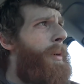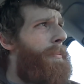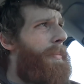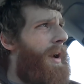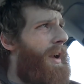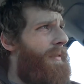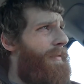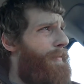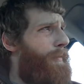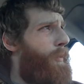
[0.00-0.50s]

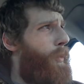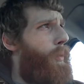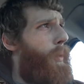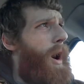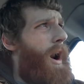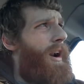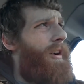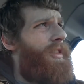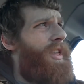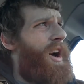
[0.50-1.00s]
But for a
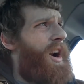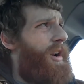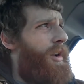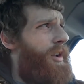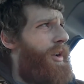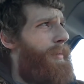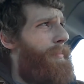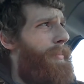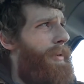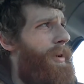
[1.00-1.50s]
while there, I
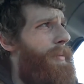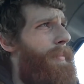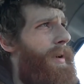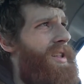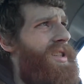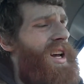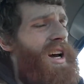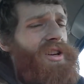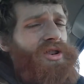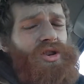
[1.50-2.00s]
could put
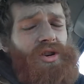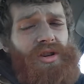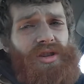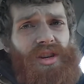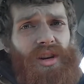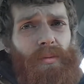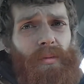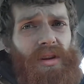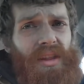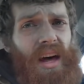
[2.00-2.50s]
my
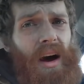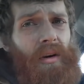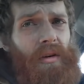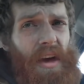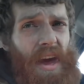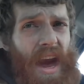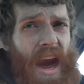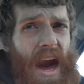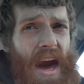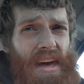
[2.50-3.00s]
dentures in
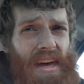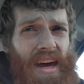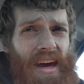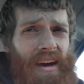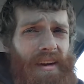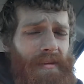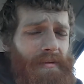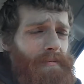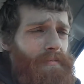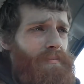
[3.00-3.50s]
without gagging.
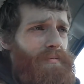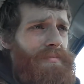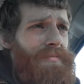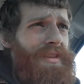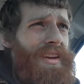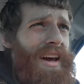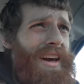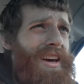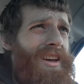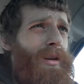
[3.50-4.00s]

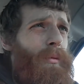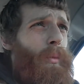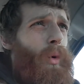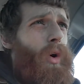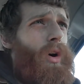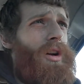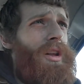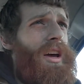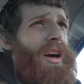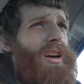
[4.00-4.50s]
Like, in the
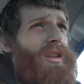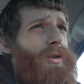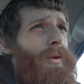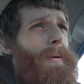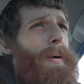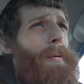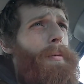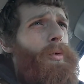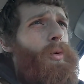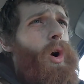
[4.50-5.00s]
morning, and
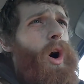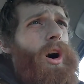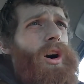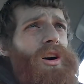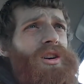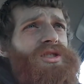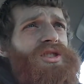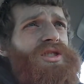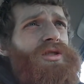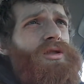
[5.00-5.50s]
don't get me wrong,
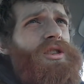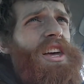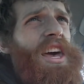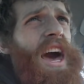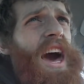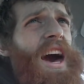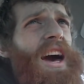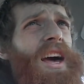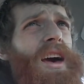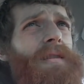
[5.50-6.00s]
I'll still
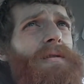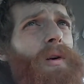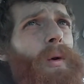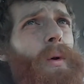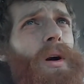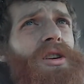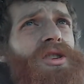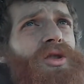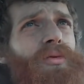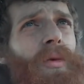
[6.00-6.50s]
gag every
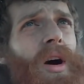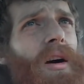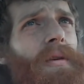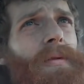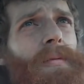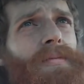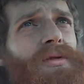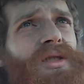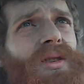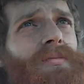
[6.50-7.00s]
once in a while
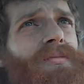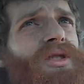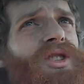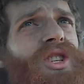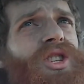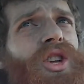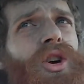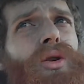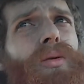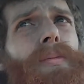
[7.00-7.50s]
from something
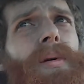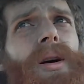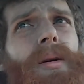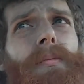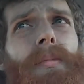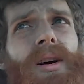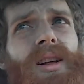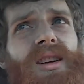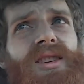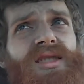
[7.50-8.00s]

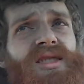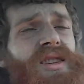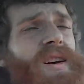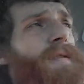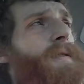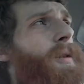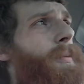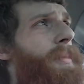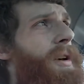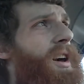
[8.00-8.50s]
stupid, but it's
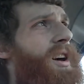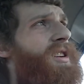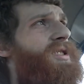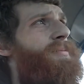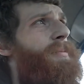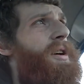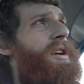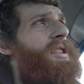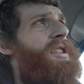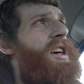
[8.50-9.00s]
never
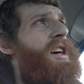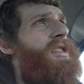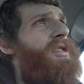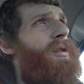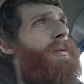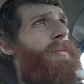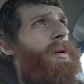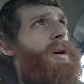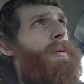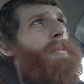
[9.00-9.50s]
because my teeth
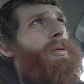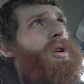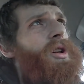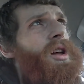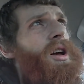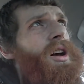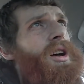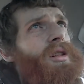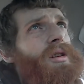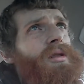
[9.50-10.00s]
are being put
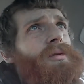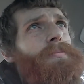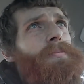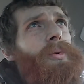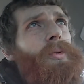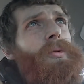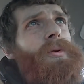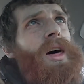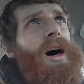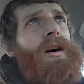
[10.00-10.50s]
in or
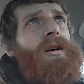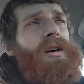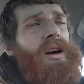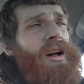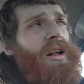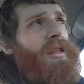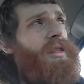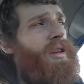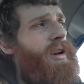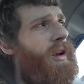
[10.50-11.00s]
pulled out
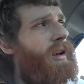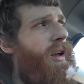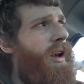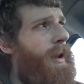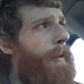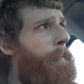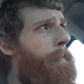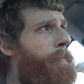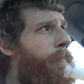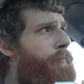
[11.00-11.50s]
kind of thing.
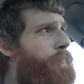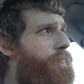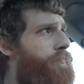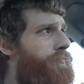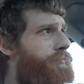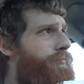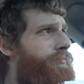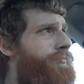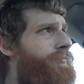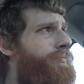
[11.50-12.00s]
Like,
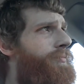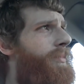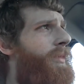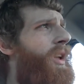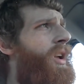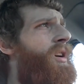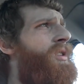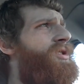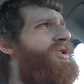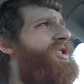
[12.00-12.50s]

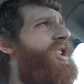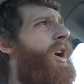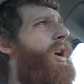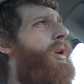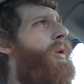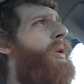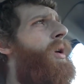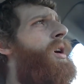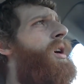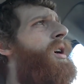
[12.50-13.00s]

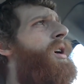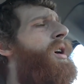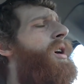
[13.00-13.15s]
so,